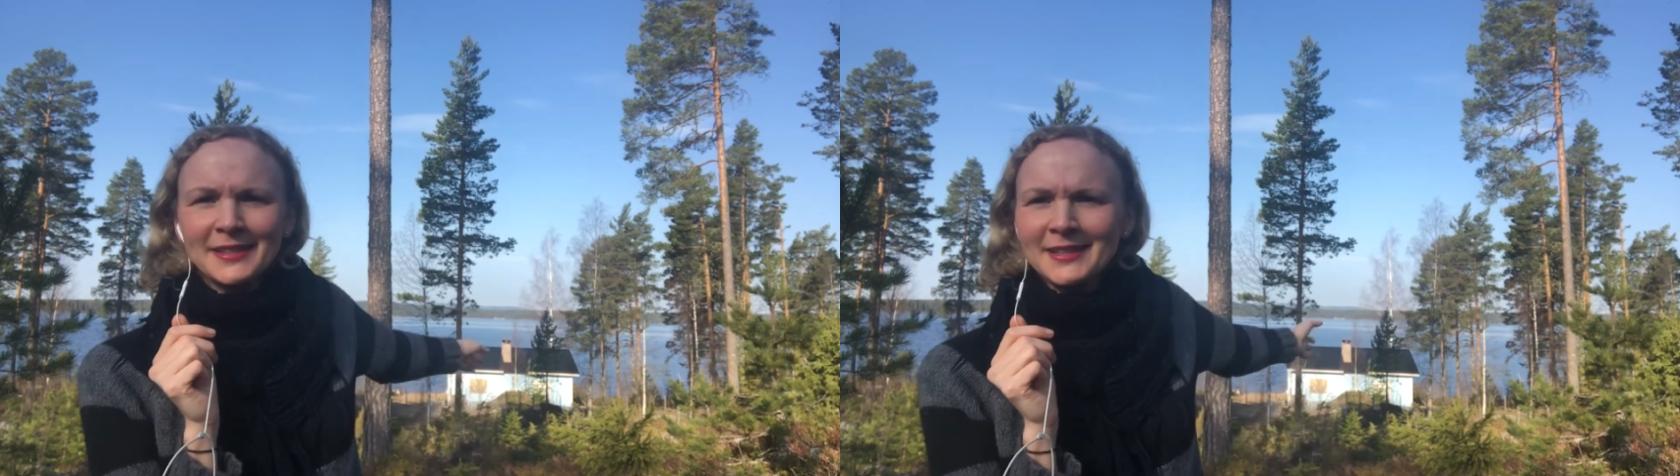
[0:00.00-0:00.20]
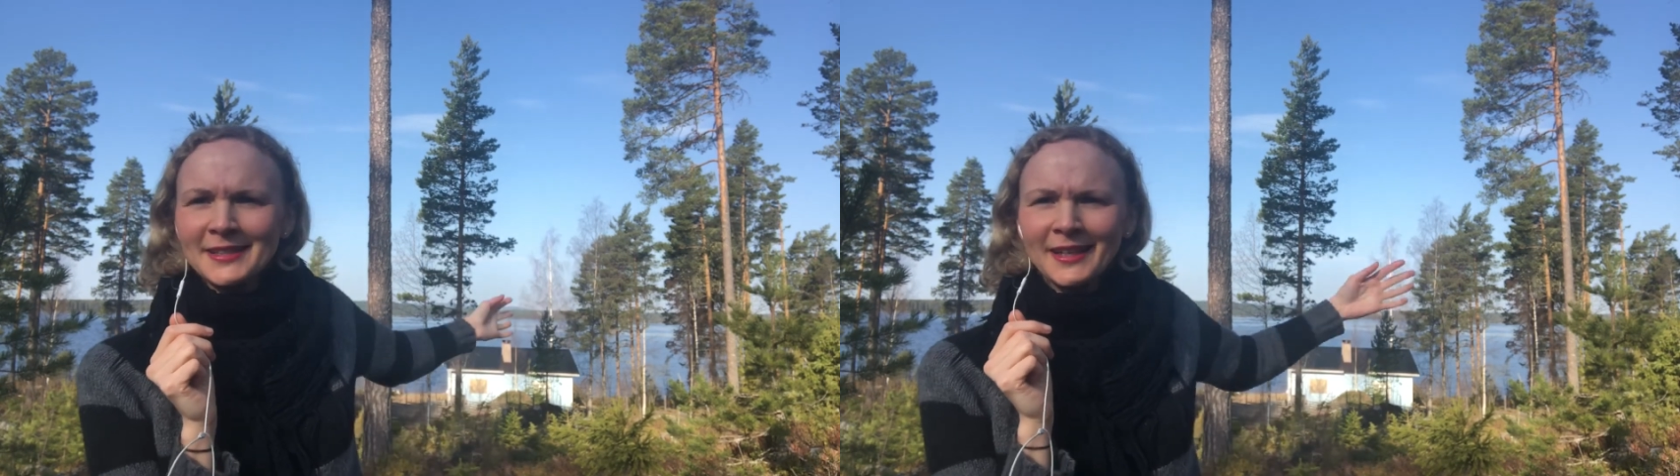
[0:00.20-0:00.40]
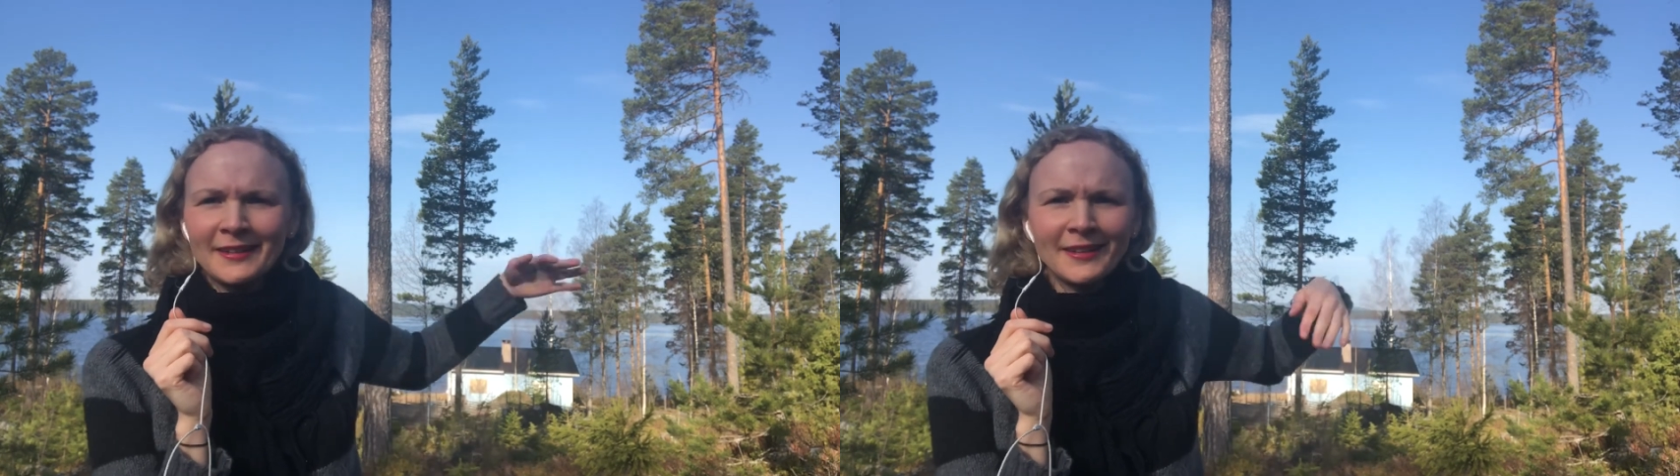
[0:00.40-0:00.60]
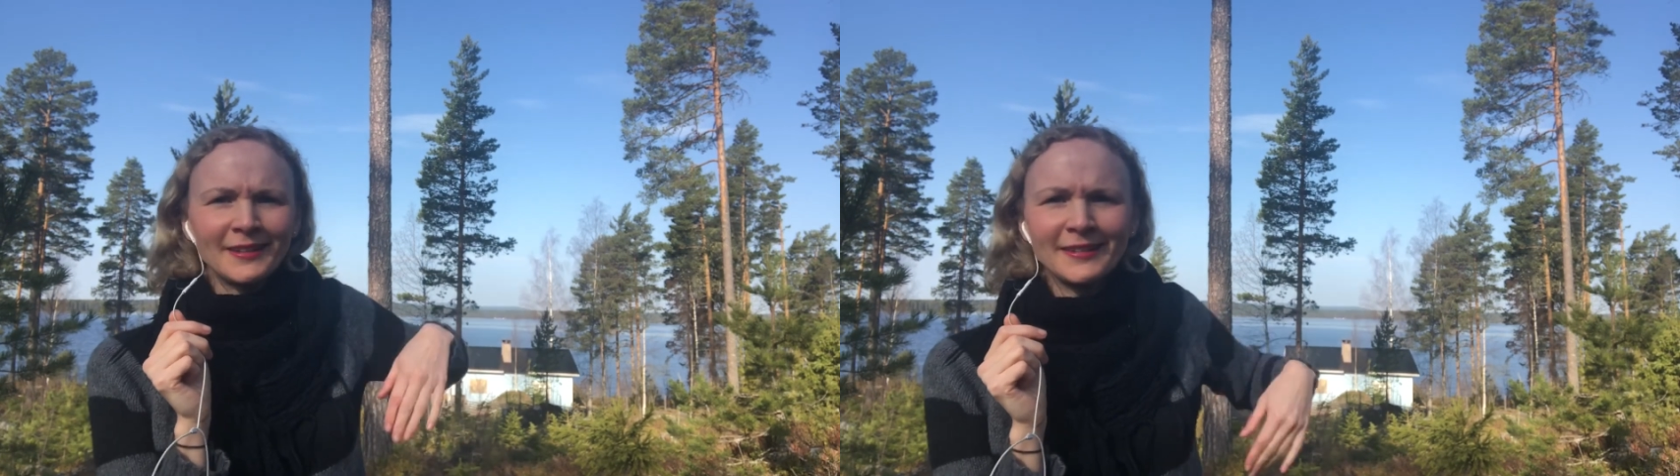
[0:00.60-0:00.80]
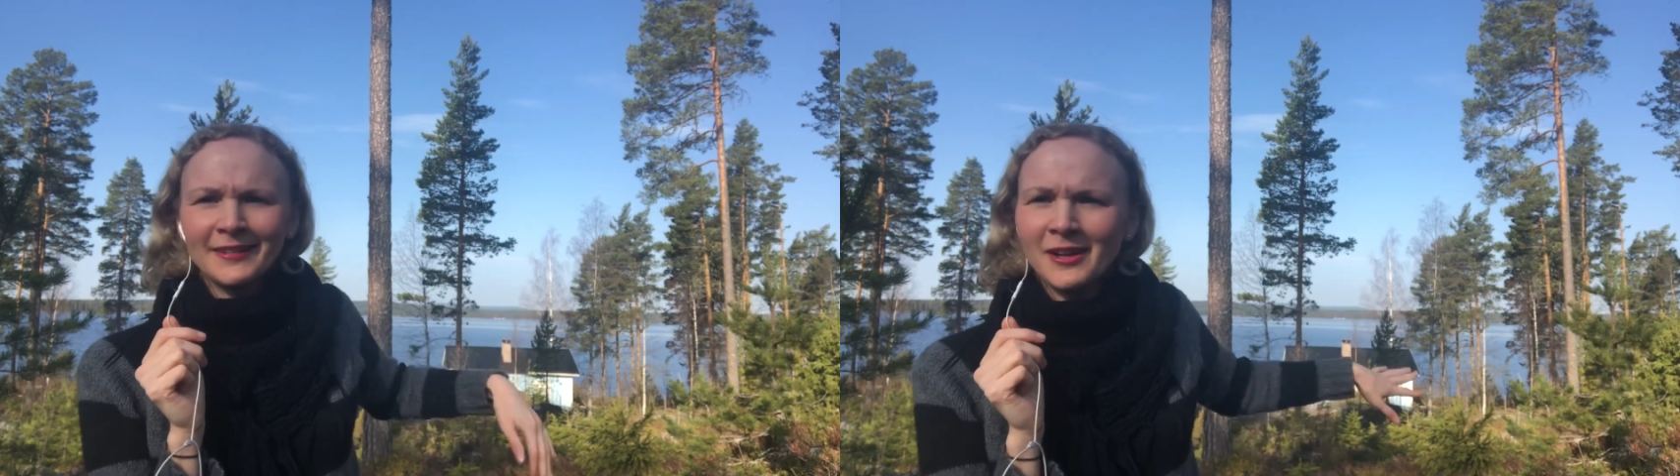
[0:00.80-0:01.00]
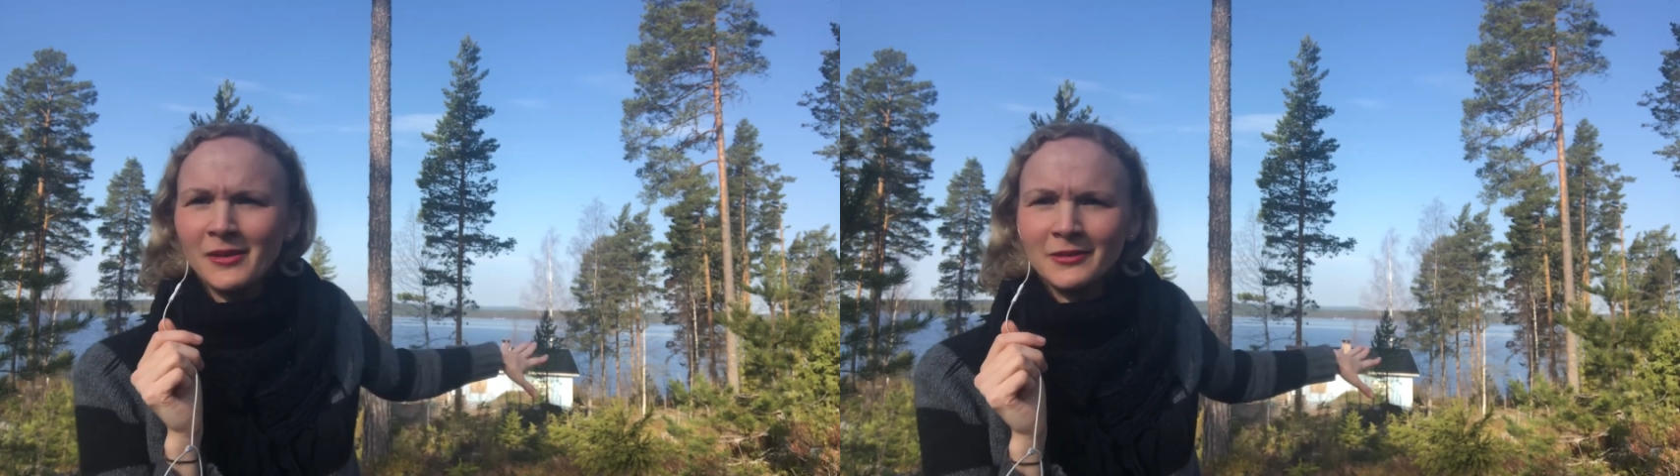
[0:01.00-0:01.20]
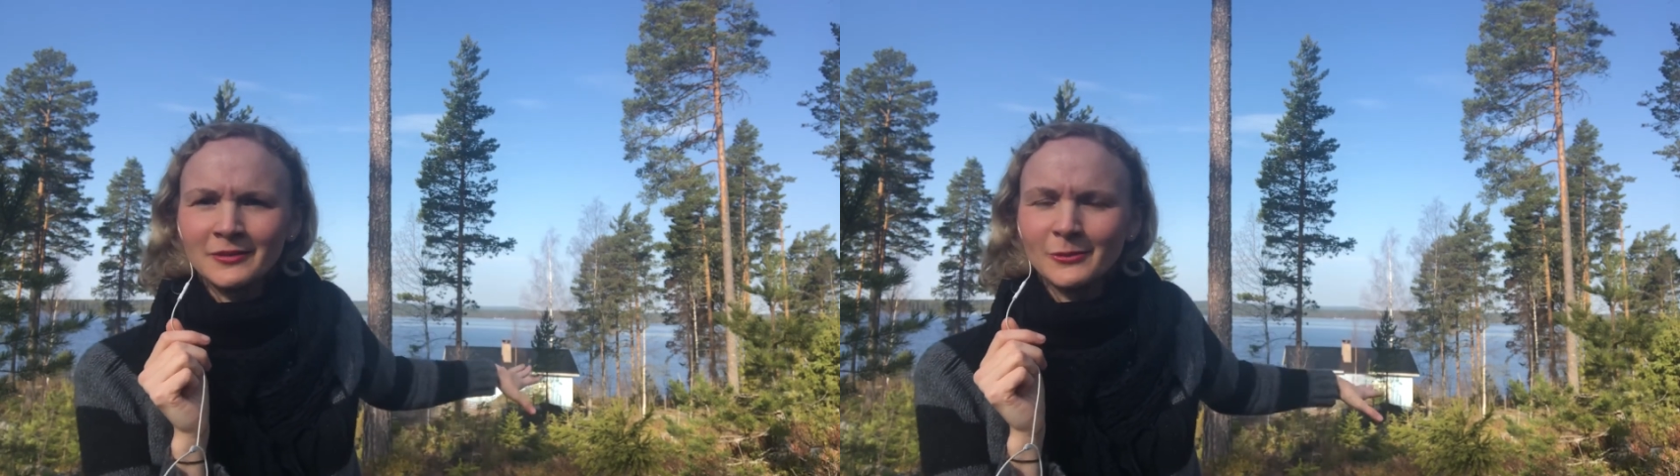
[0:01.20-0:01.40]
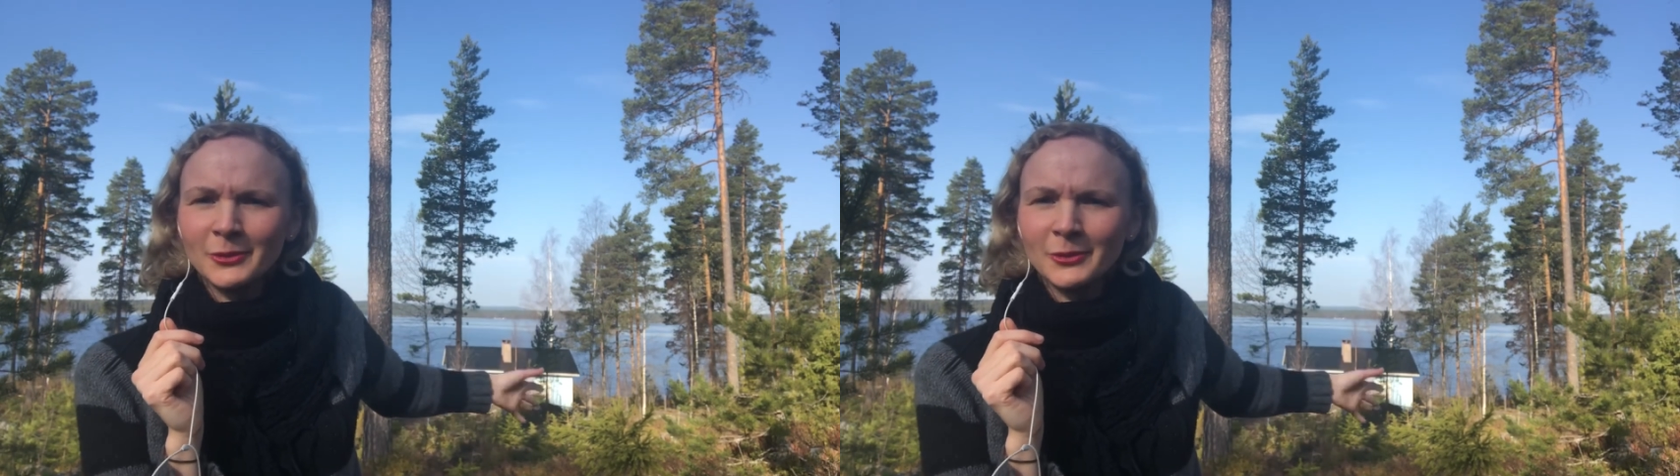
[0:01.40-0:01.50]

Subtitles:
It's not, no.